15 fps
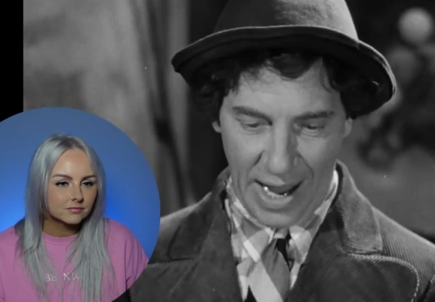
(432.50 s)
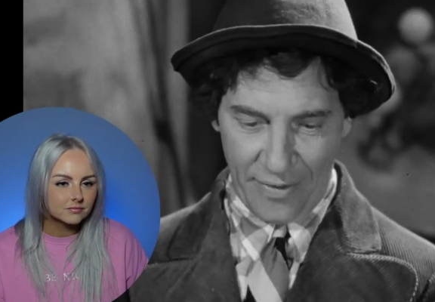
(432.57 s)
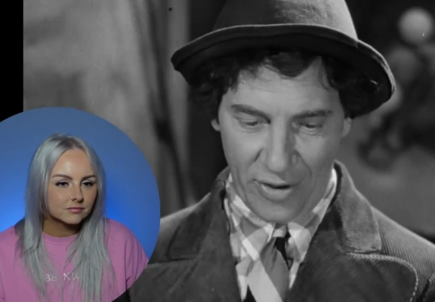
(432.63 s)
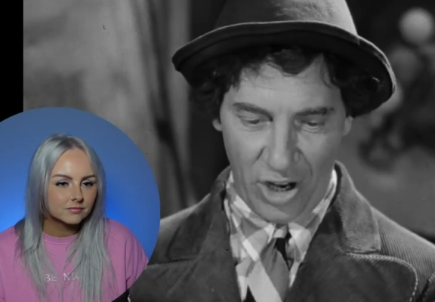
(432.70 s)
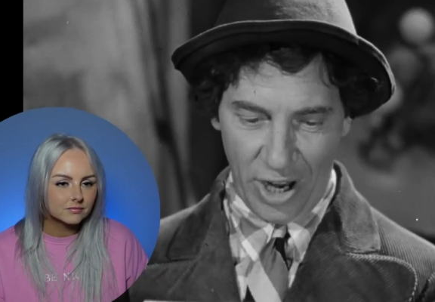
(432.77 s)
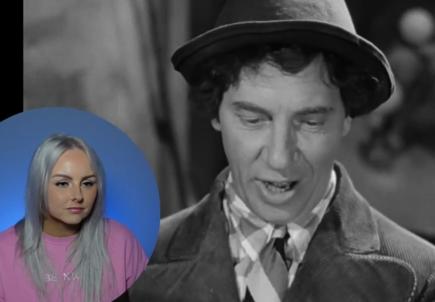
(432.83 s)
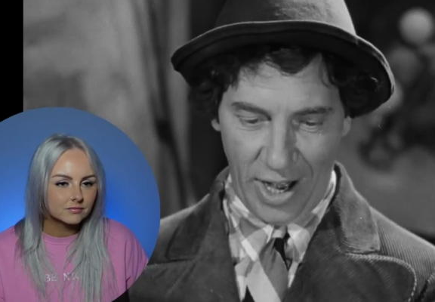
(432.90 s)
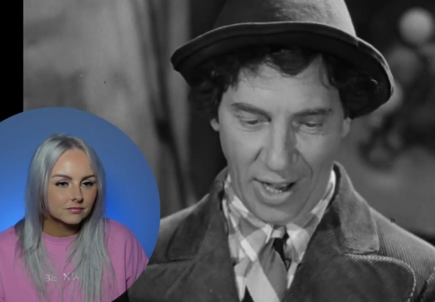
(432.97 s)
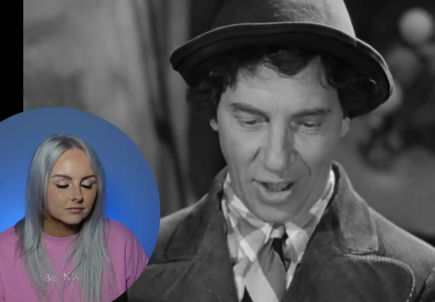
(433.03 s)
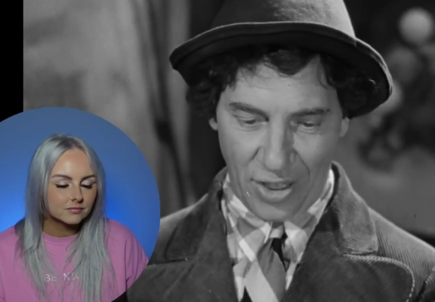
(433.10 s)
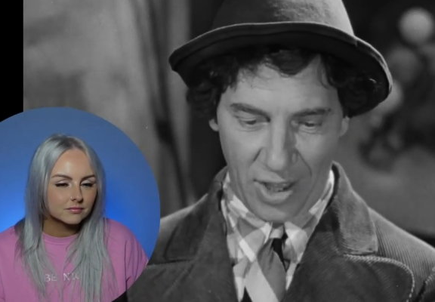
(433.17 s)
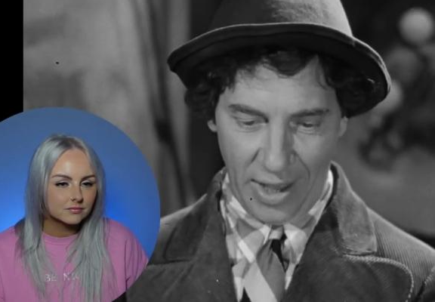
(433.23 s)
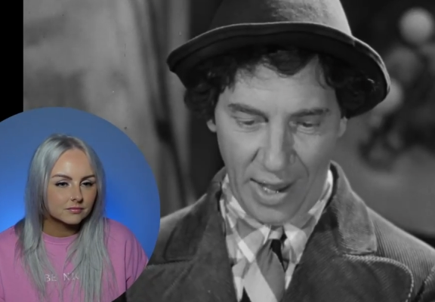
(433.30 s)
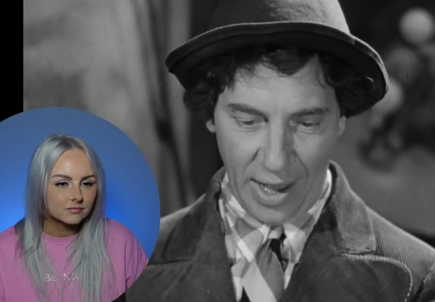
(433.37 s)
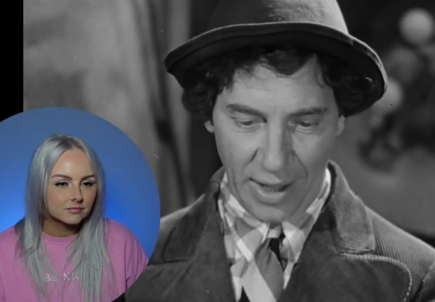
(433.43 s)
Speaker 1: I haven't heard
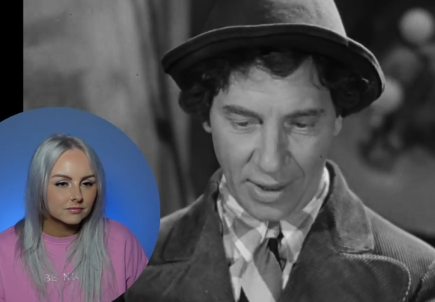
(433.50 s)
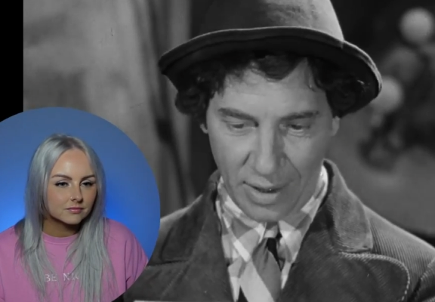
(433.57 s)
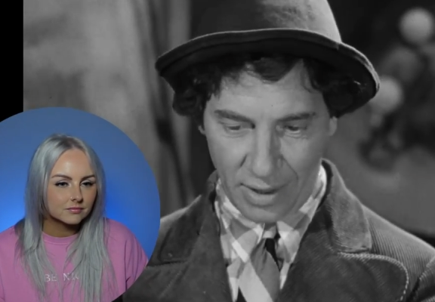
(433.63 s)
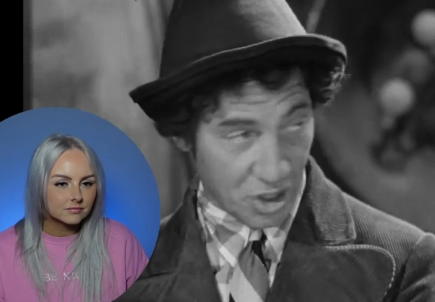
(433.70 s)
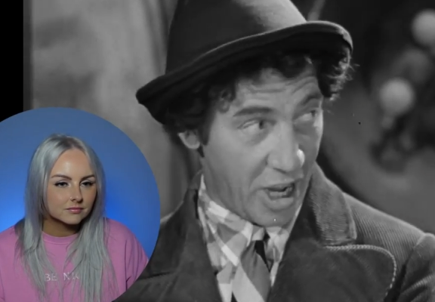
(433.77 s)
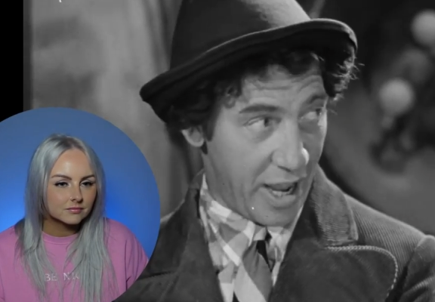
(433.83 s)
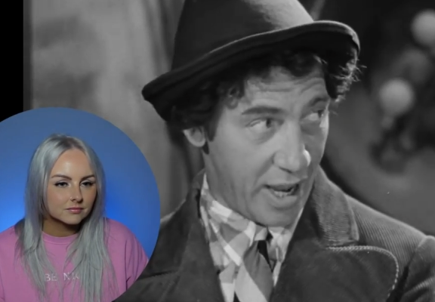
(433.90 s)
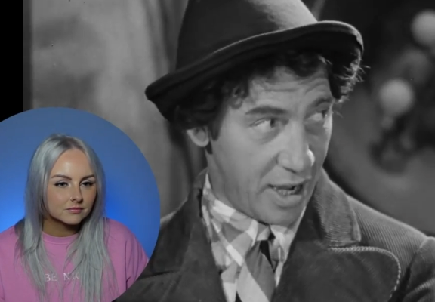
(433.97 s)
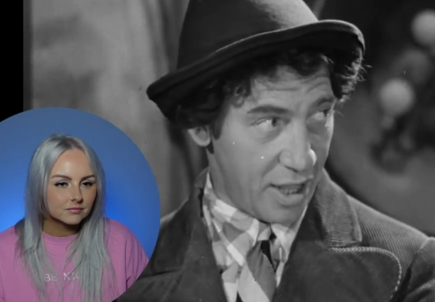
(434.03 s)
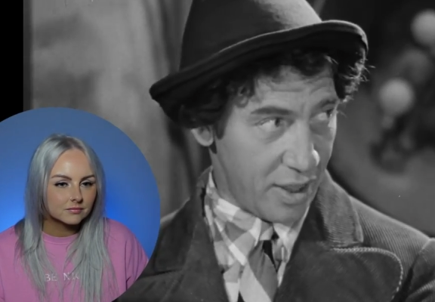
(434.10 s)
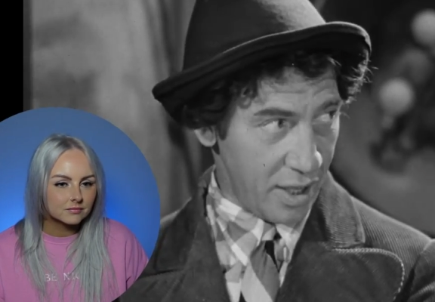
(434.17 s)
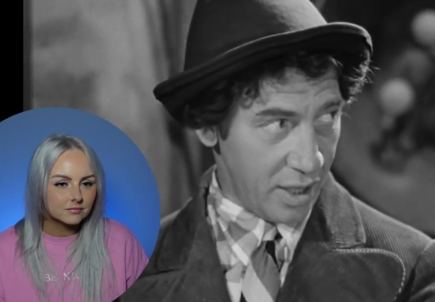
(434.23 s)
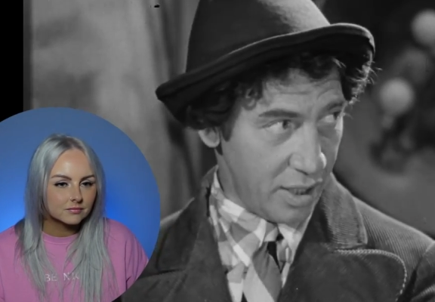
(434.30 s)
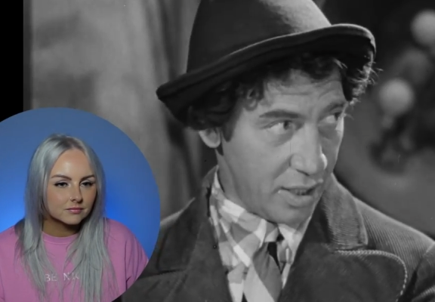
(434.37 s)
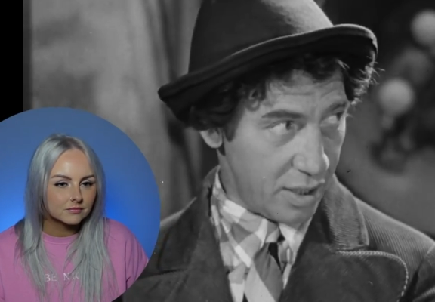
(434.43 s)
anything yet. Did you say
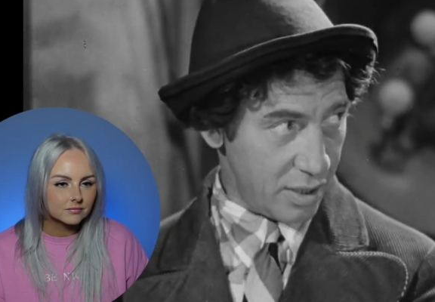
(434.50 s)
anything?